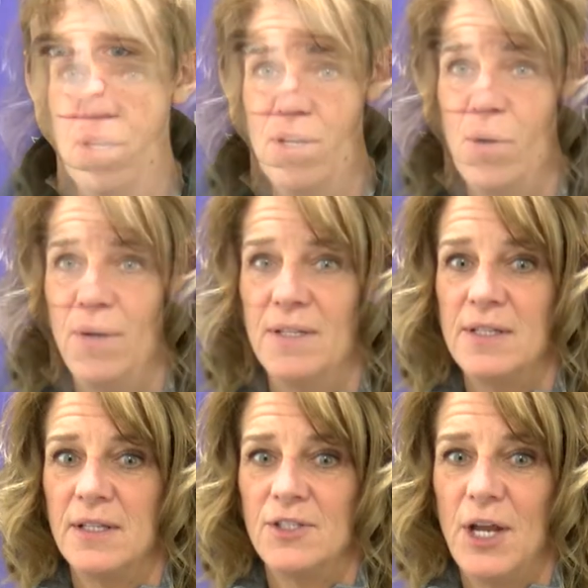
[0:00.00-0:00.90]
Going
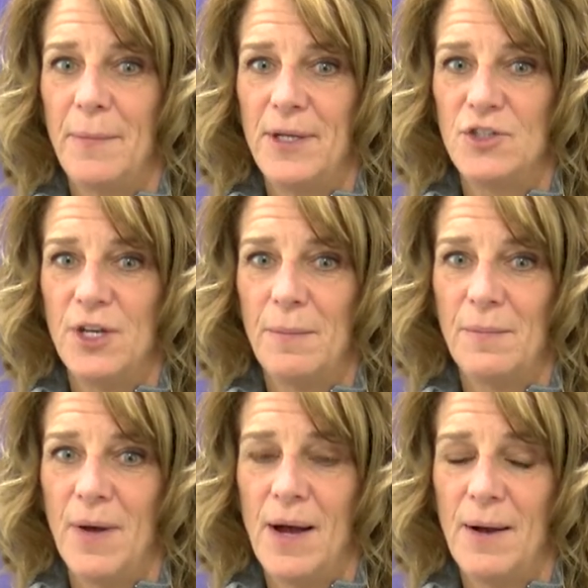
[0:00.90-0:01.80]
into the championship,
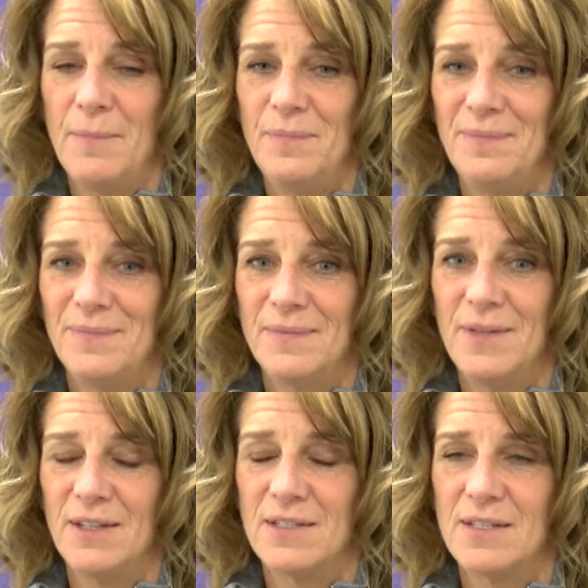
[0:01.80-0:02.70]

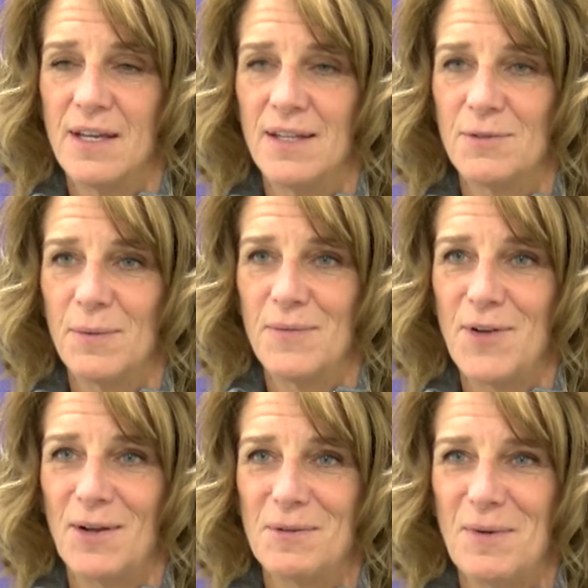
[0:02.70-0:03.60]
needless to say, that's what we've
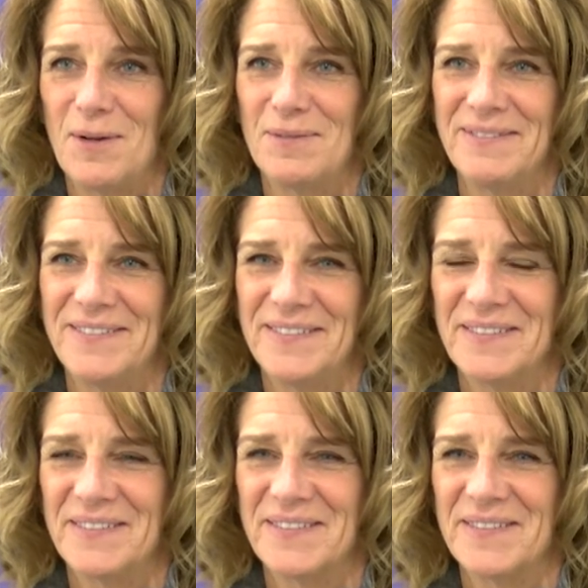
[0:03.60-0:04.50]
talked about
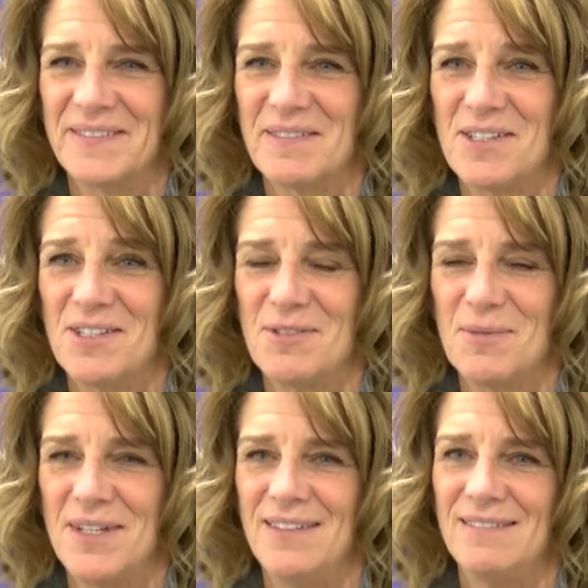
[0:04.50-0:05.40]
since
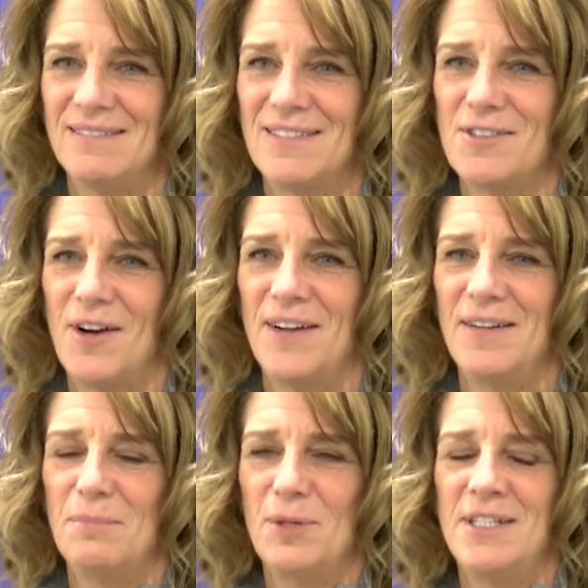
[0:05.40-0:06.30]
we
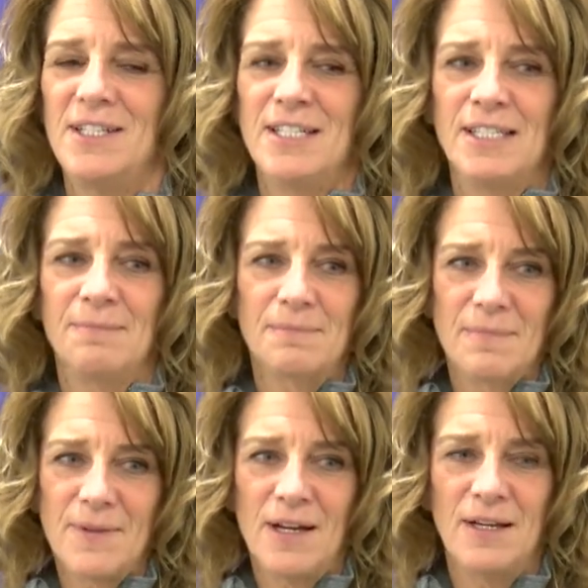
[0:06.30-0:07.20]
started preseason,
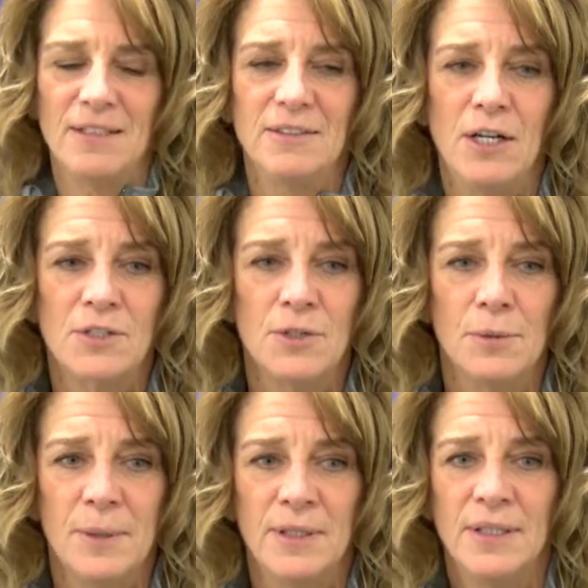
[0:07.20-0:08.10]

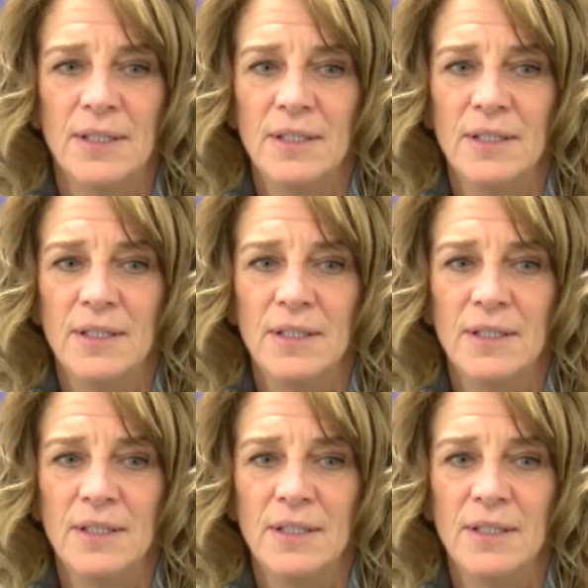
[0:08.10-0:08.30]
October,